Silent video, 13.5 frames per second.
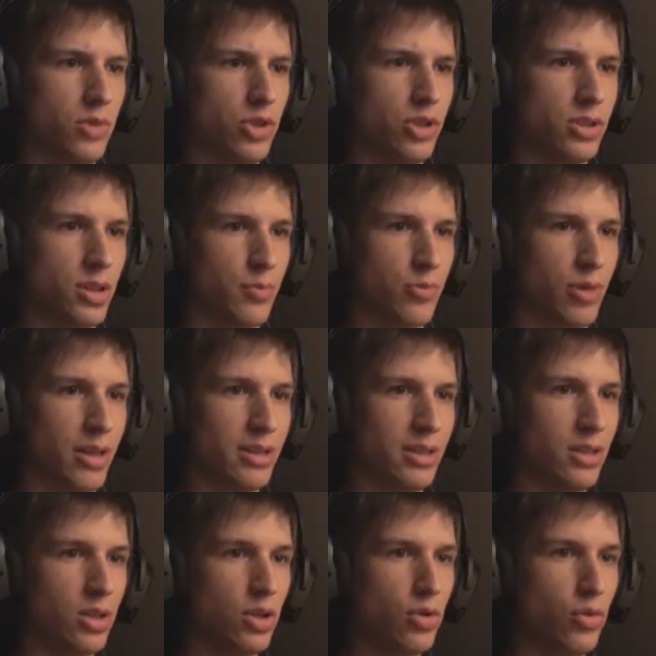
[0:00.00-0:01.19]
We just stop
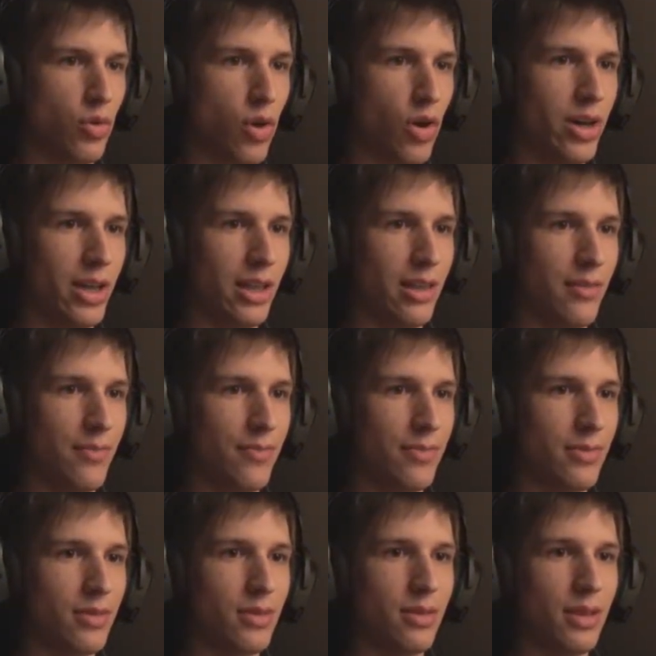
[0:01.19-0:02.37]
grunting. Oh, oil.
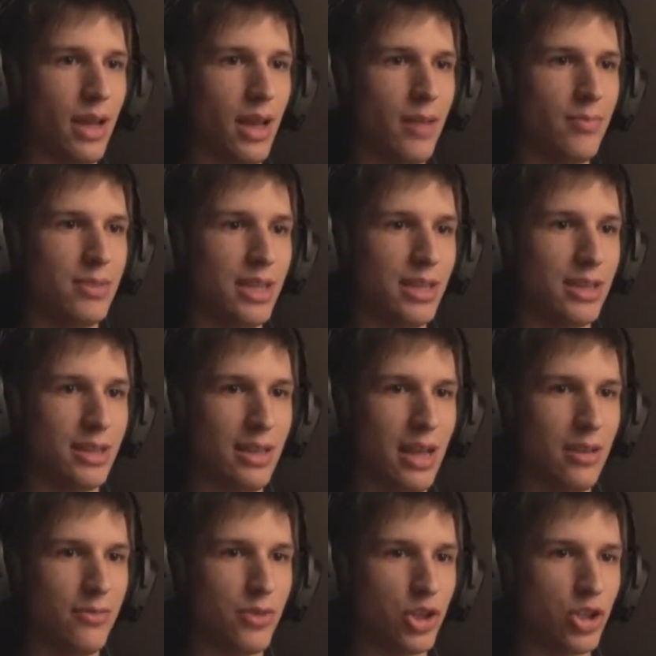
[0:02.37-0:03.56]
I'm taking
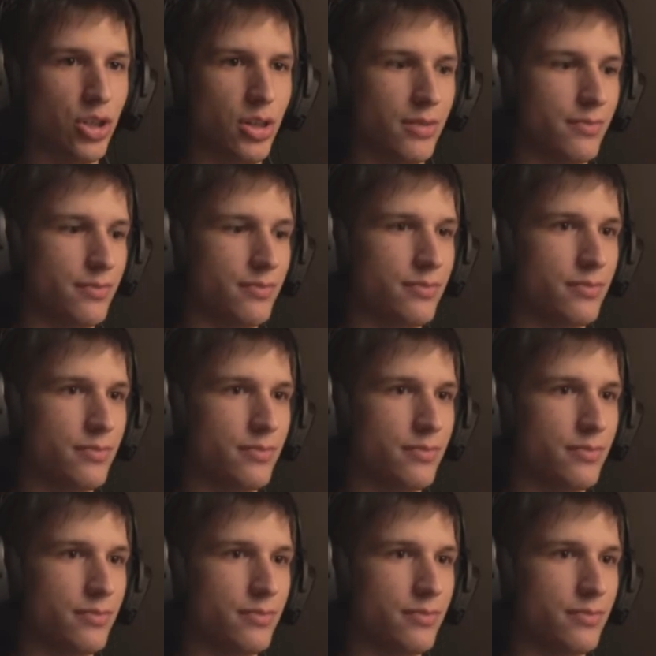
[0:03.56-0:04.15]
that for sure.